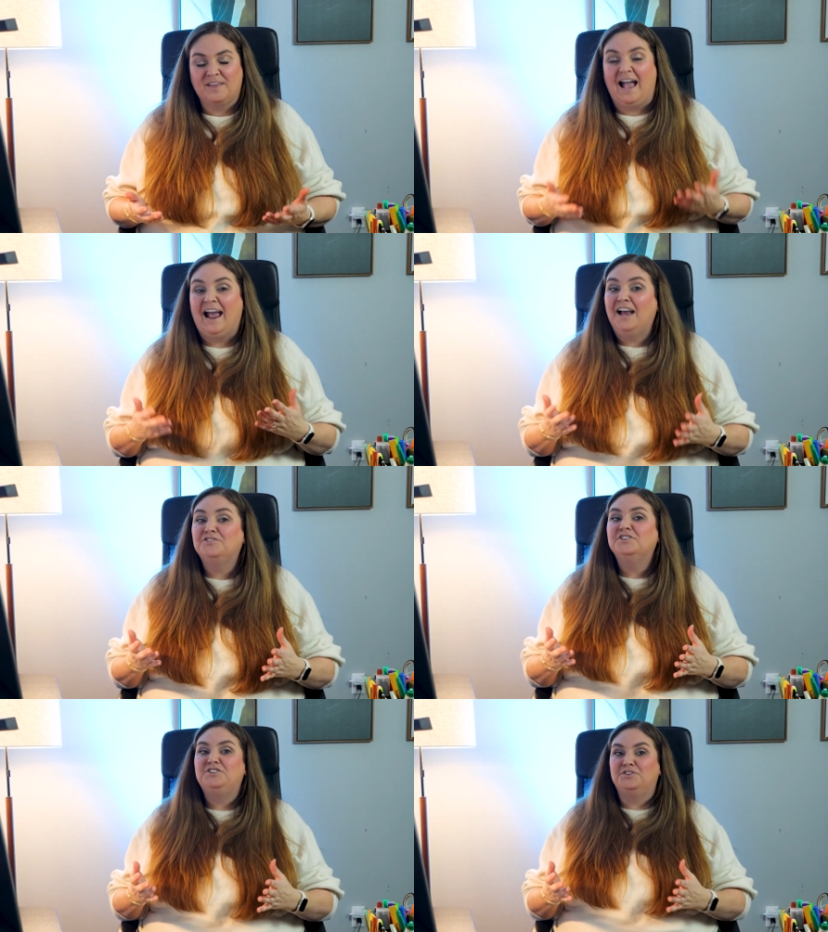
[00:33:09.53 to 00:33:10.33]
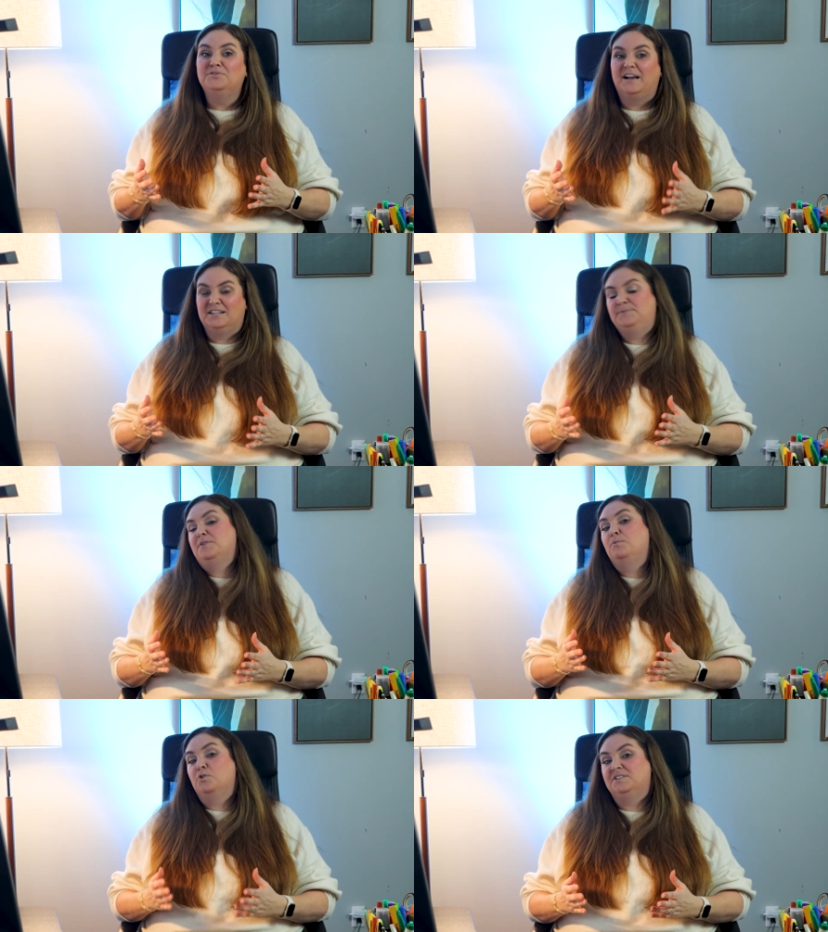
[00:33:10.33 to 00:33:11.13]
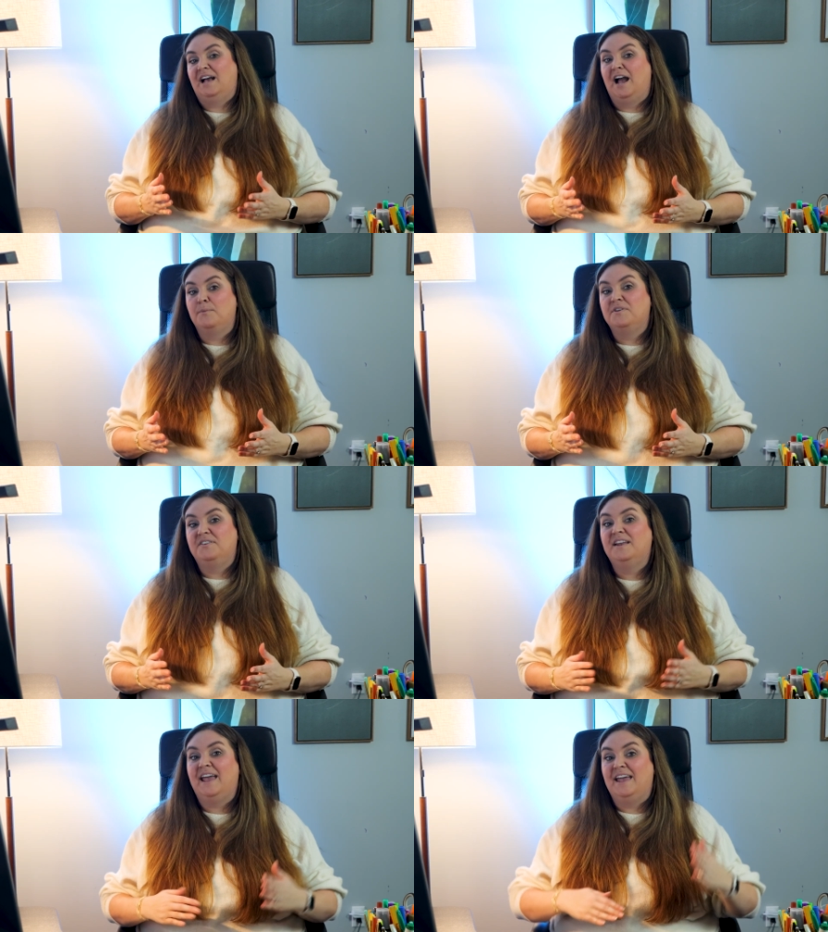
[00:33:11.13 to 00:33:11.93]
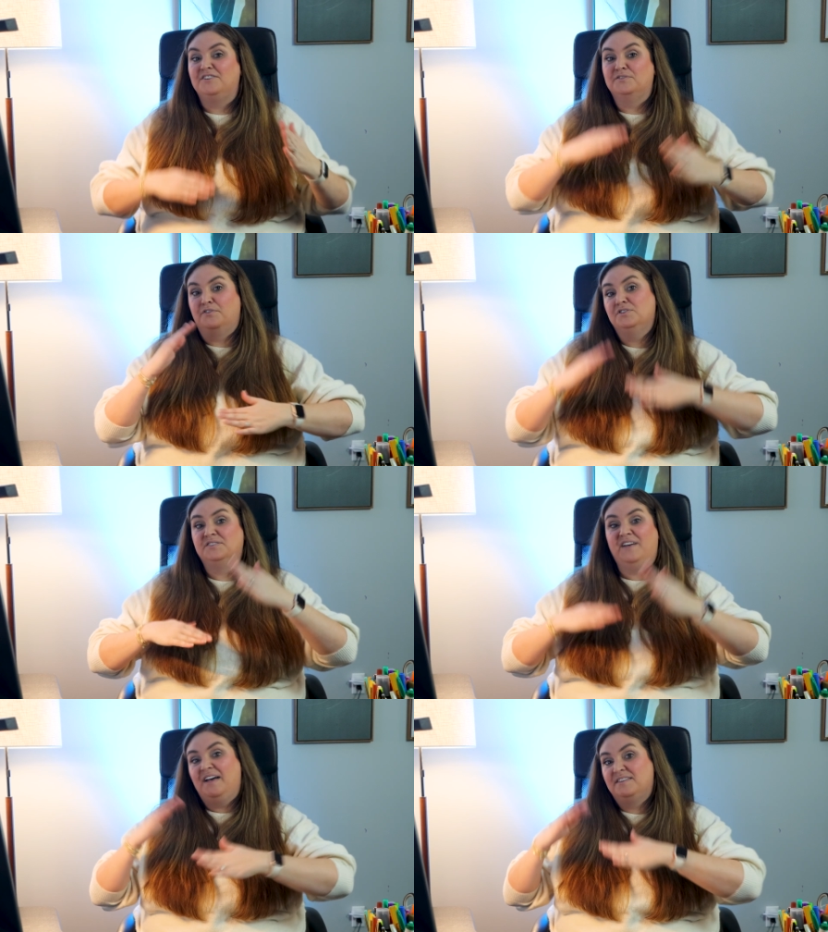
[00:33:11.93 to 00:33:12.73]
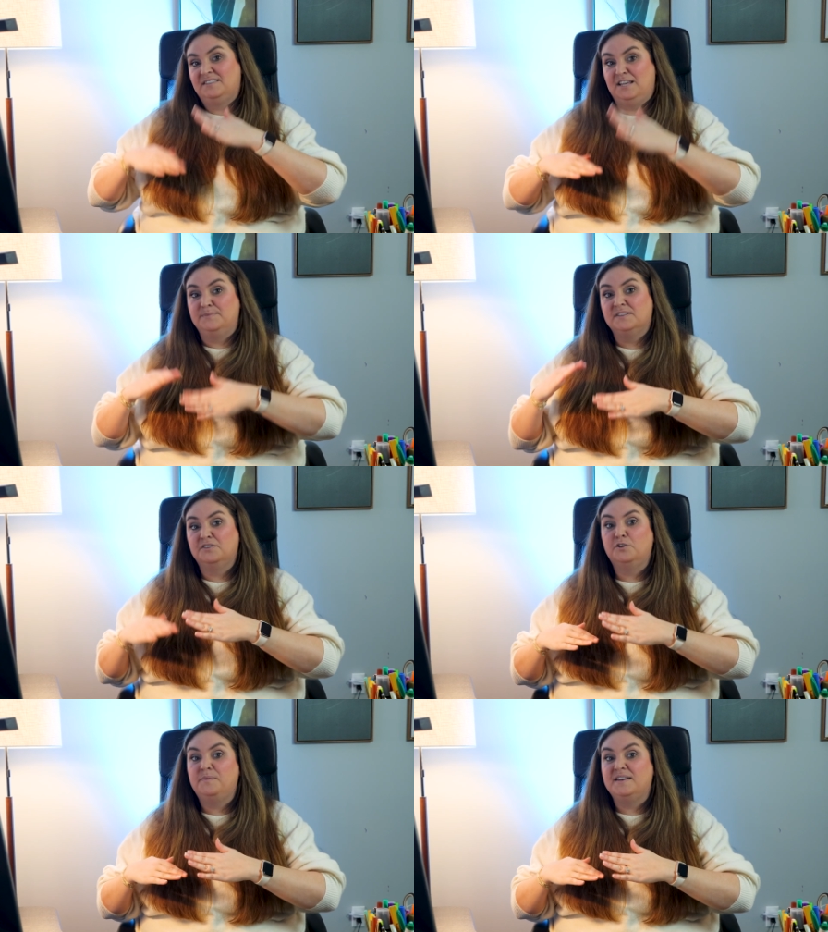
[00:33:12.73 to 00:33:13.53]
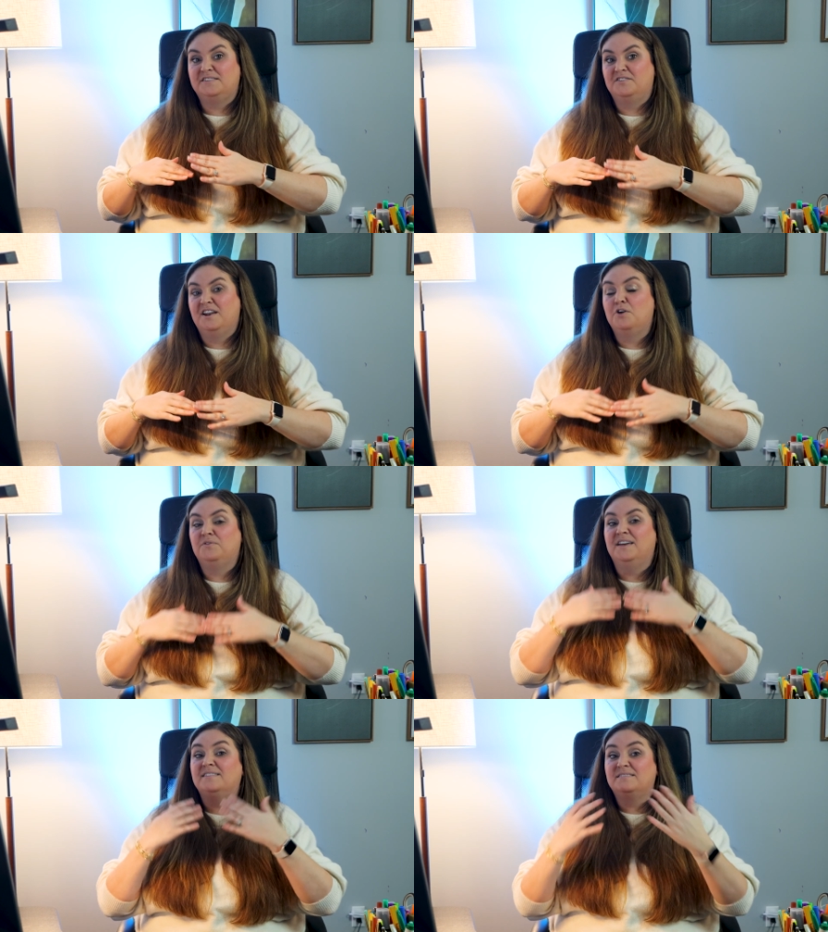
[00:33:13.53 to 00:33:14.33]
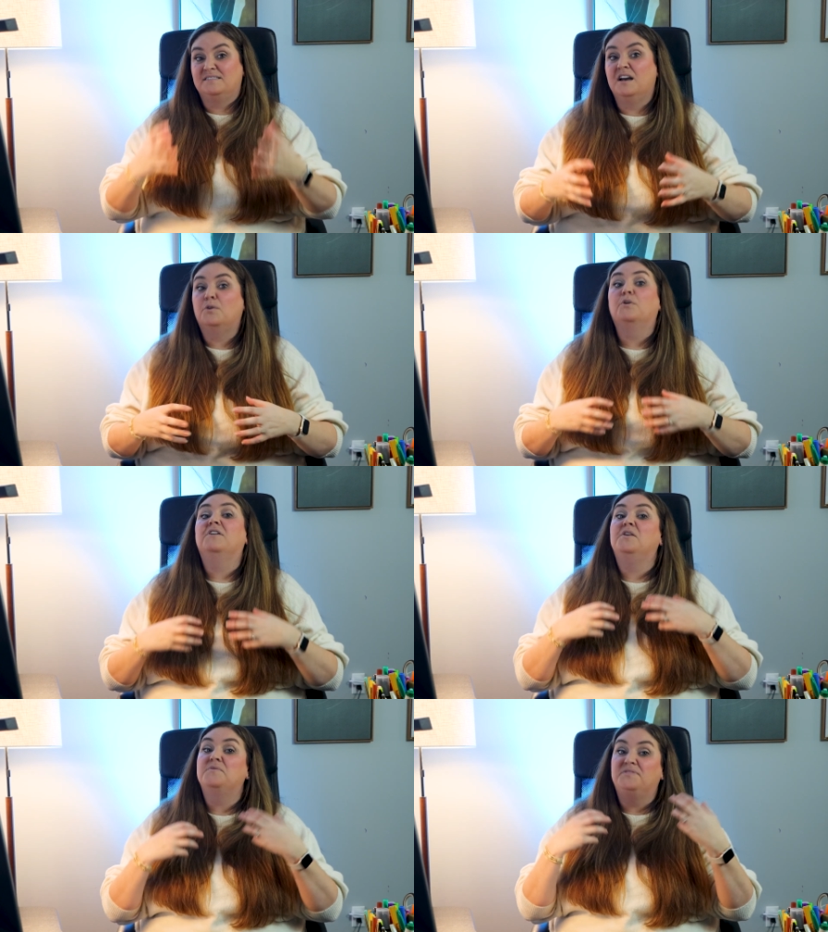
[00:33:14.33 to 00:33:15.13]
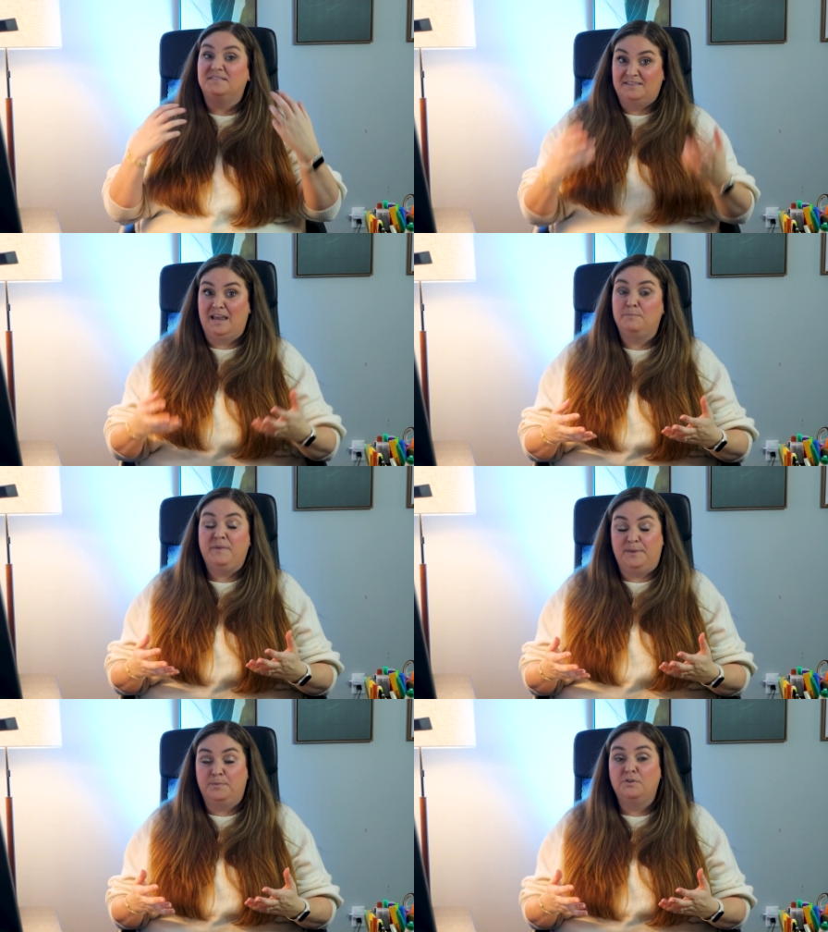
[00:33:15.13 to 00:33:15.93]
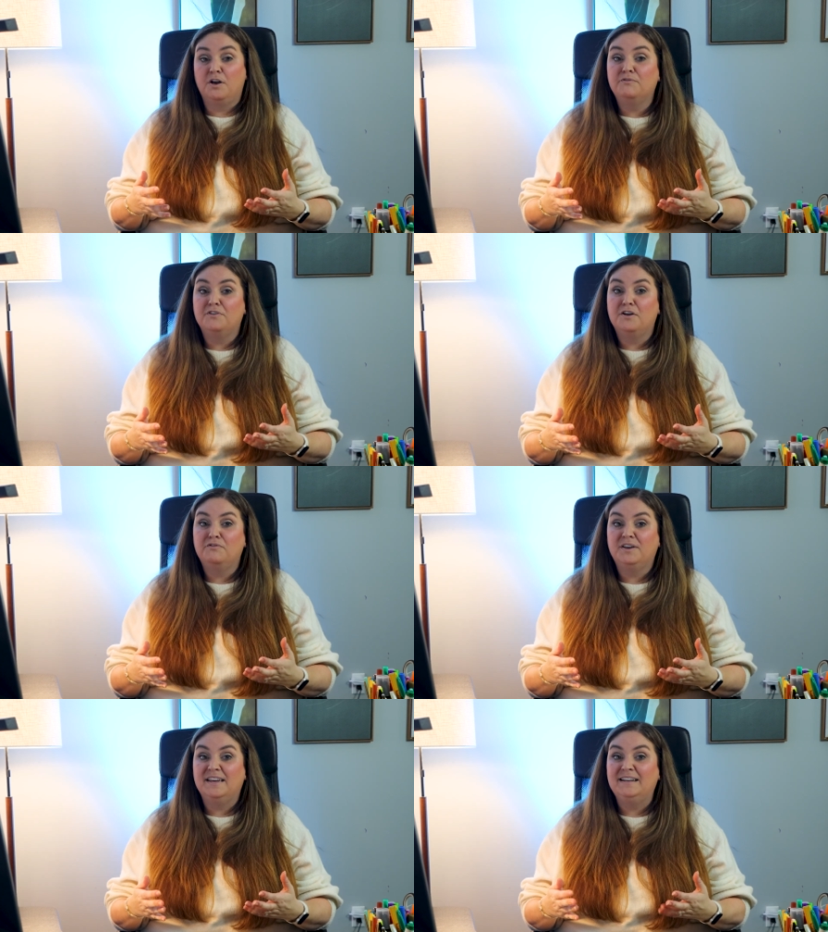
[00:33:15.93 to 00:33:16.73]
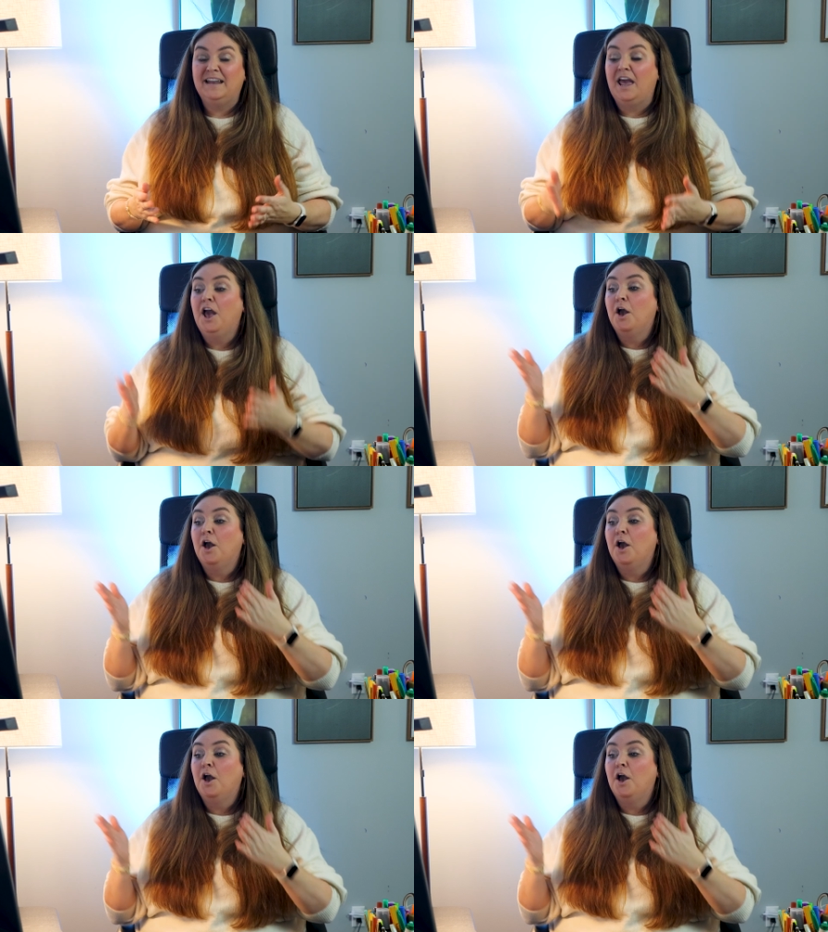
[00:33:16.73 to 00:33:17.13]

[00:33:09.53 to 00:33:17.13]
I actually do like to spend more time with it and diversify the teams a little bit so they don't get stuck working with the same people over and over again.